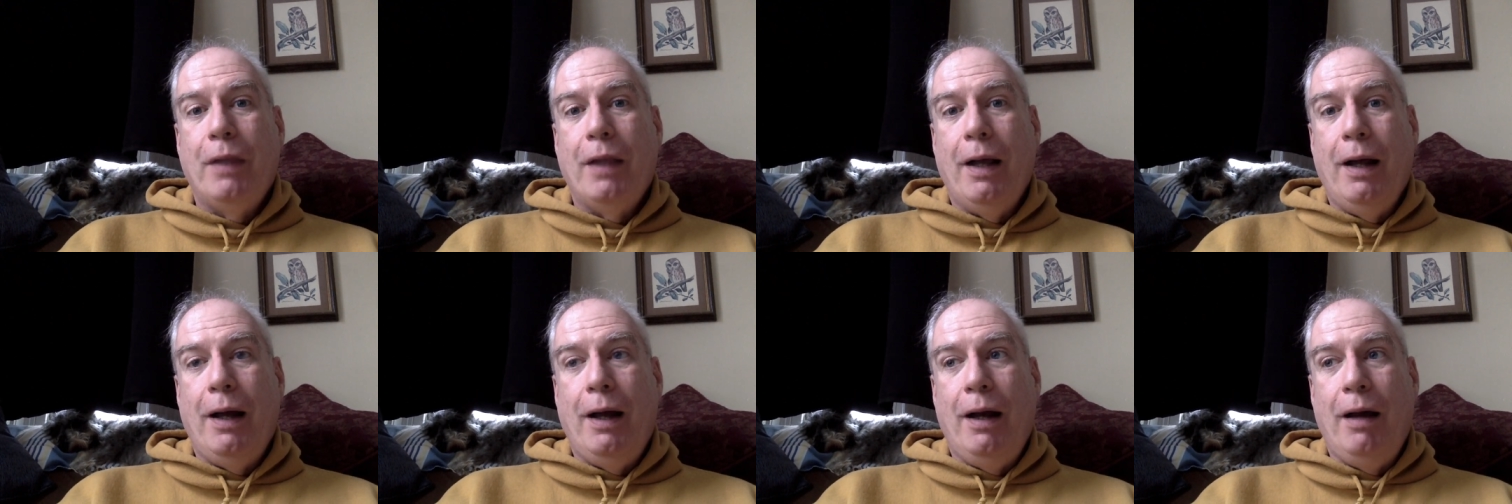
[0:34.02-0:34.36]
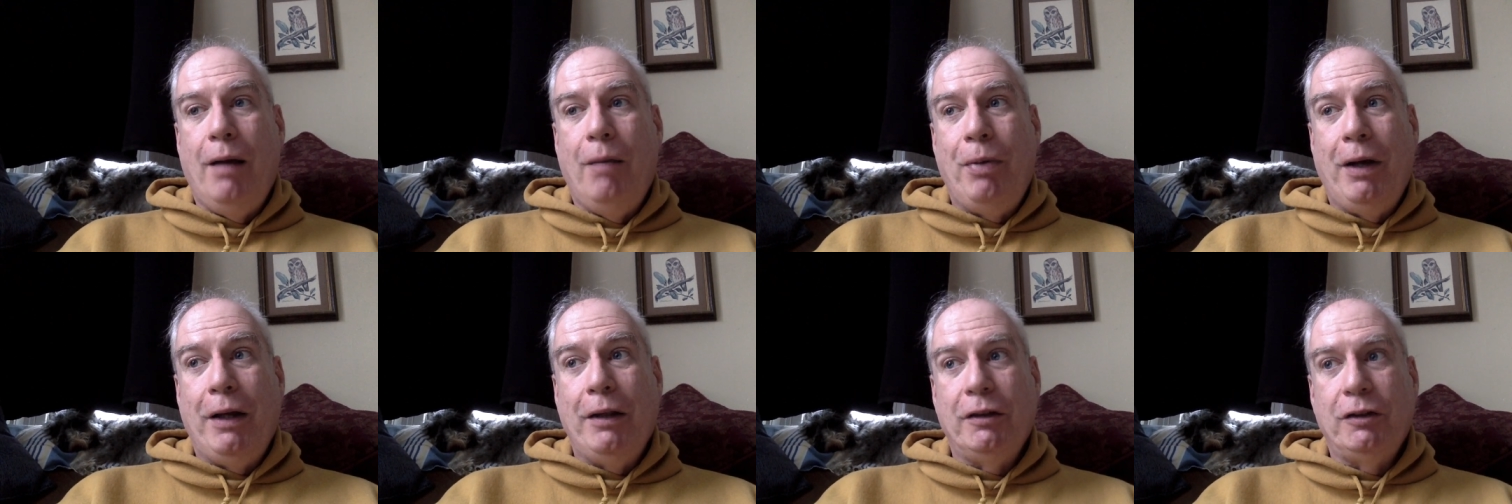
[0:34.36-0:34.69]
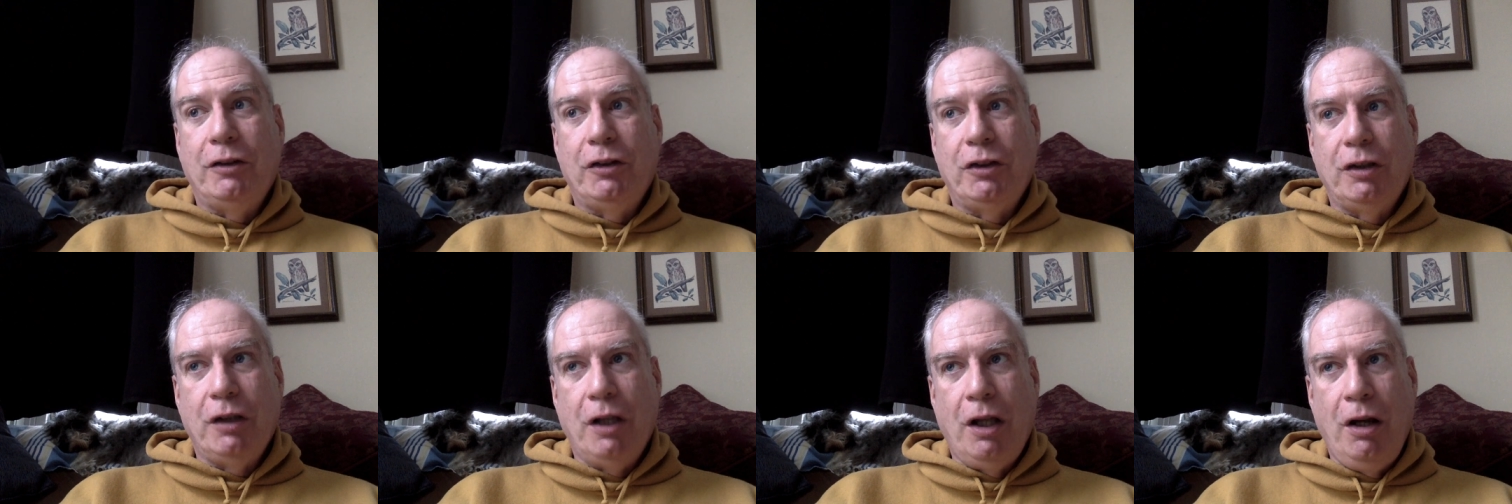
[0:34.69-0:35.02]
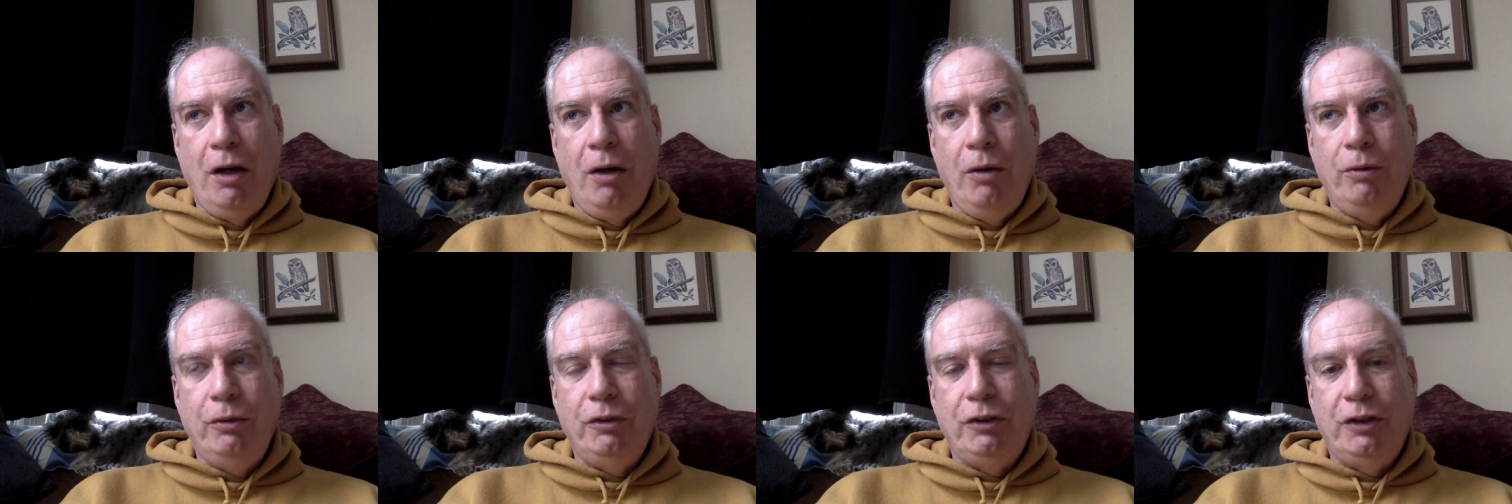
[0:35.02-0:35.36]
uh, by the
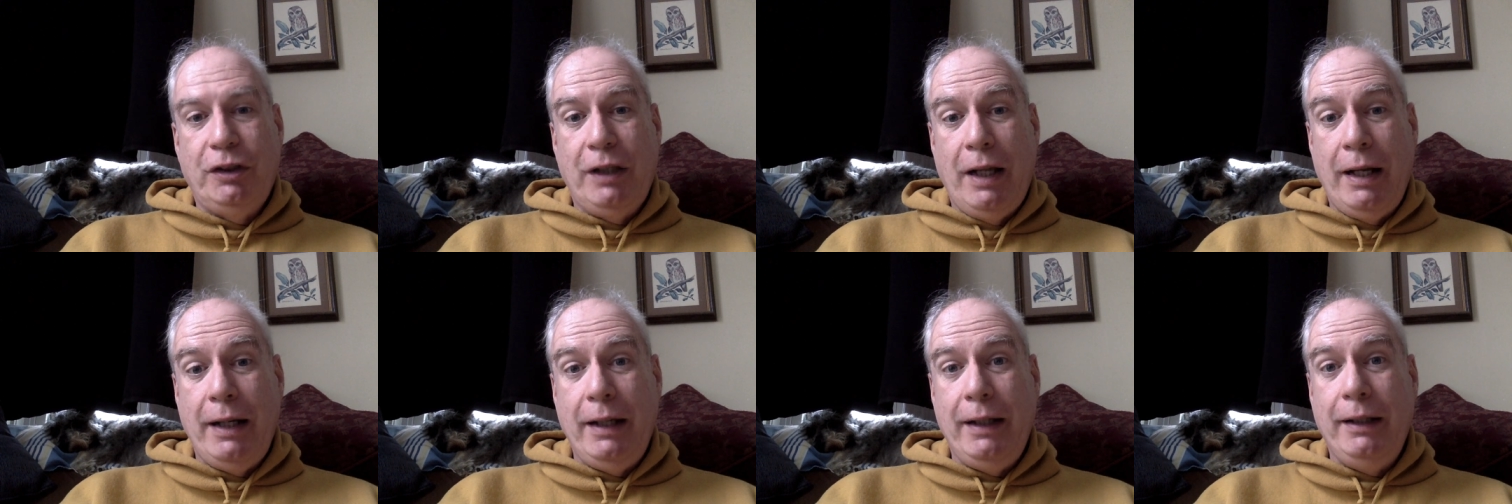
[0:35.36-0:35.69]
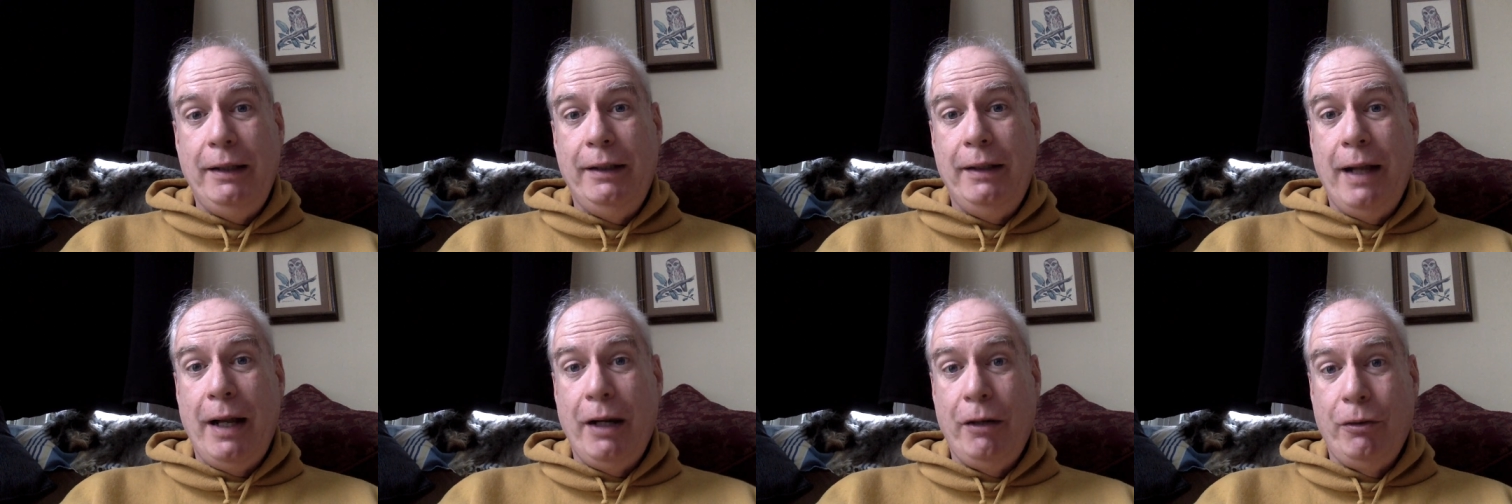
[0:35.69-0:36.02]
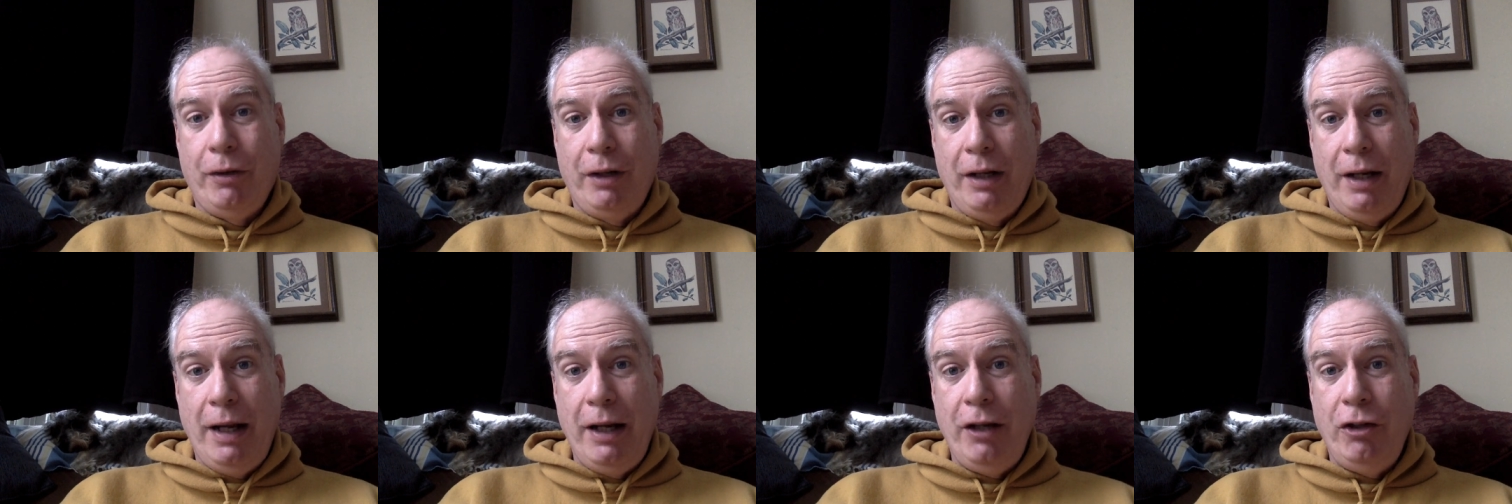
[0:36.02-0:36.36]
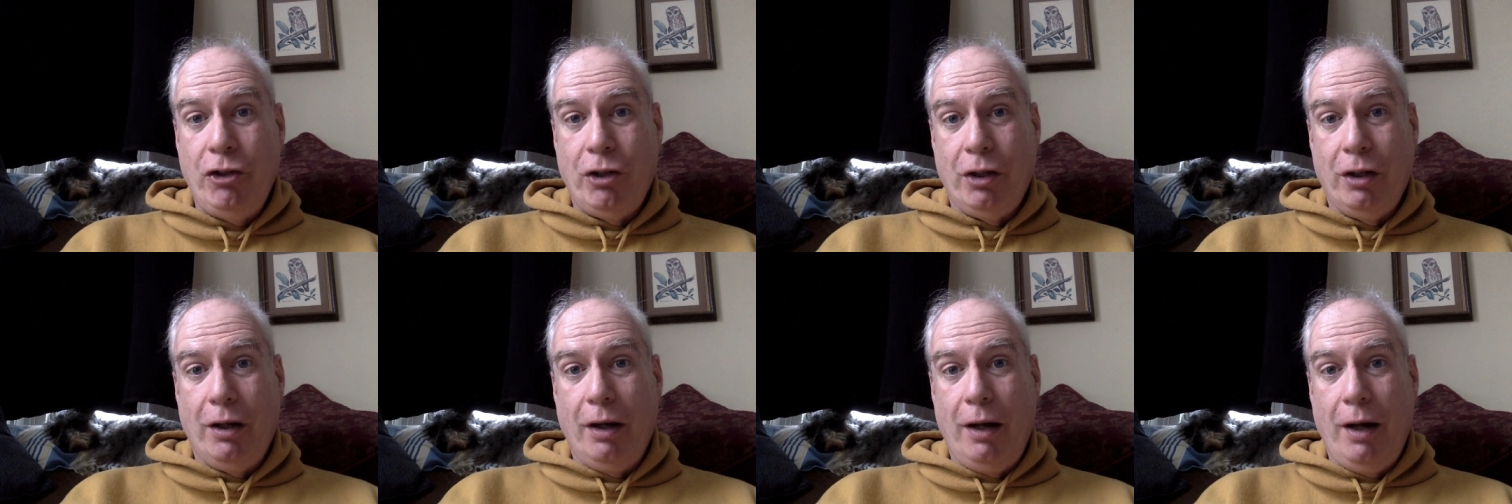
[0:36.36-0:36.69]
slow, steady
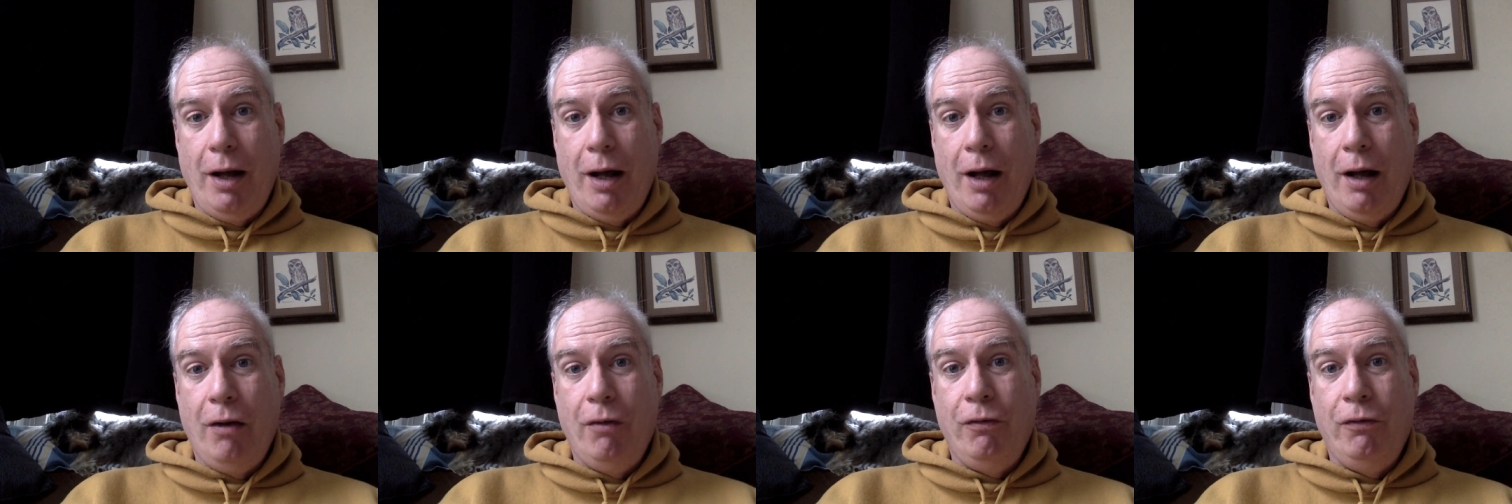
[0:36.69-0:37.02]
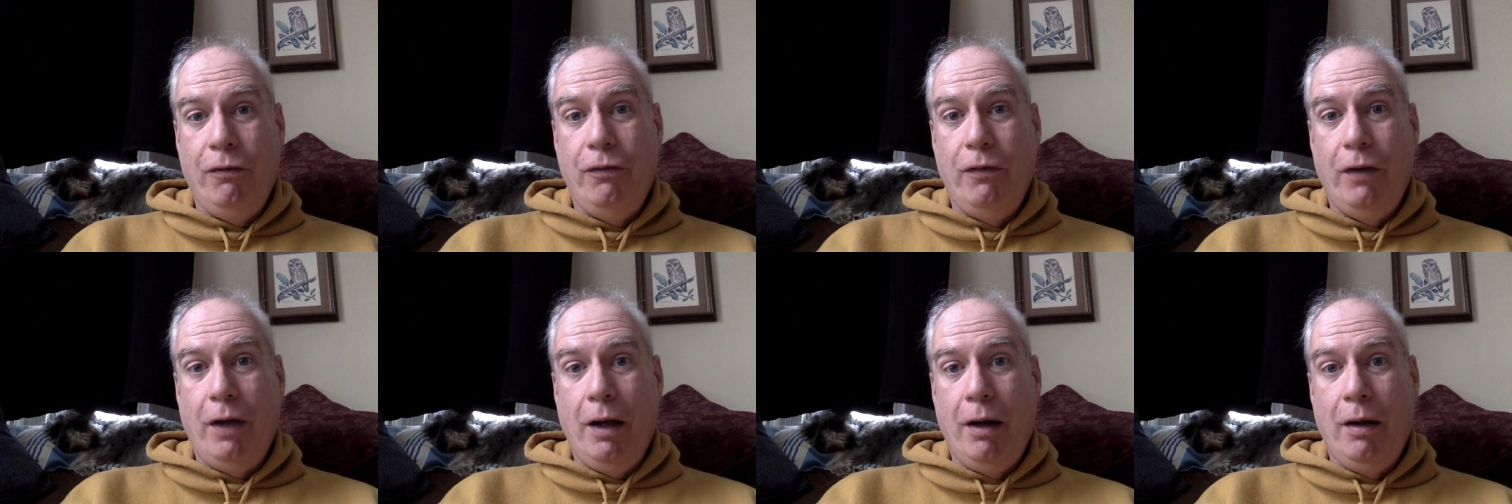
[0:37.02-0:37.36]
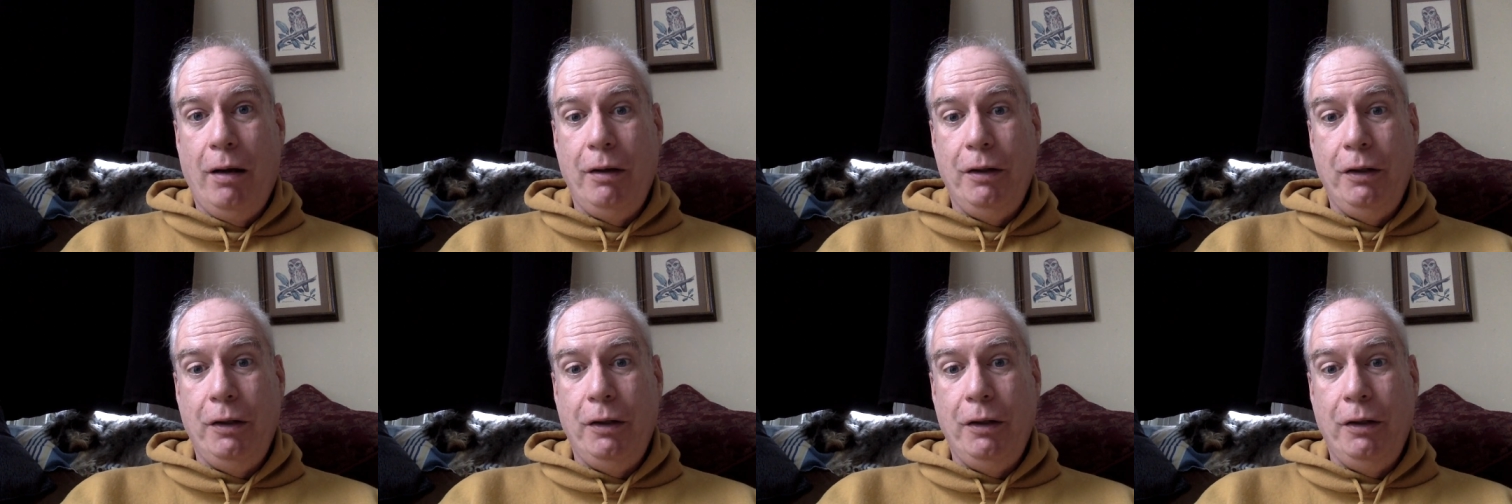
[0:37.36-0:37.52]
degradation of uh,